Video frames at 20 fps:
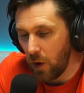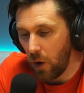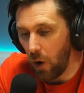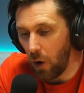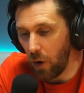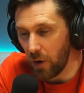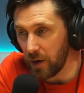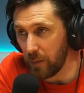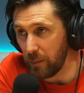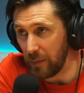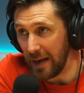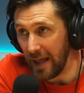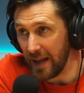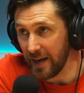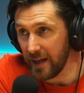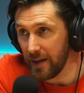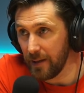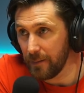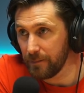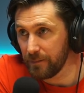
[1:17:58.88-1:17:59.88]
on a
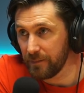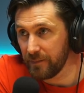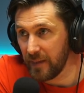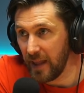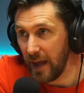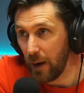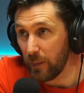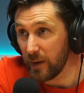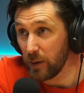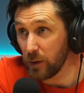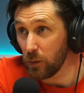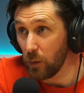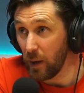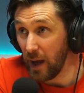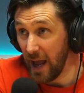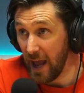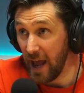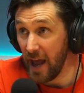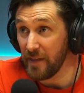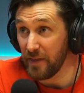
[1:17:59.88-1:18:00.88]
planet and we
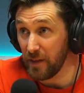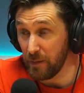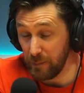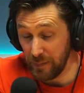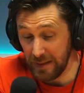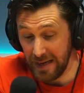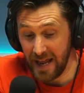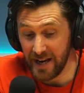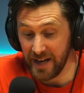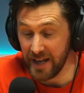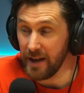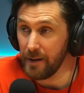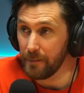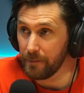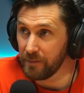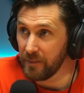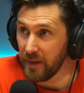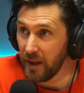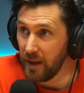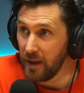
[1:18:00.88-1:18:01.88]
and the planet
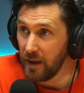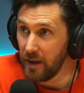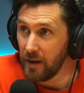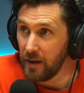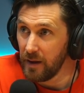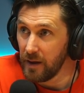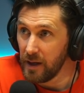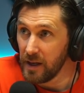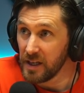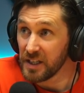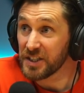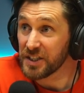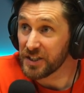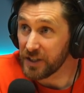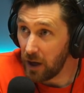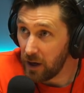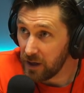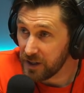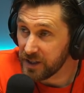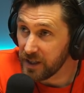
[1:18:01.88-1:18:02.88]

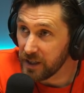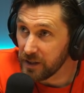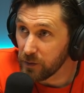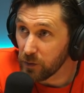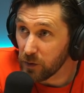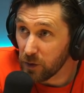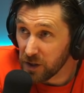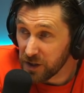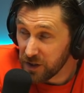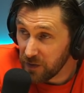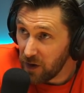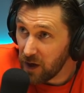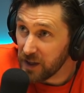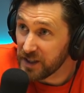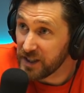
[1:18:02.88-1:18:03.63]
started because of our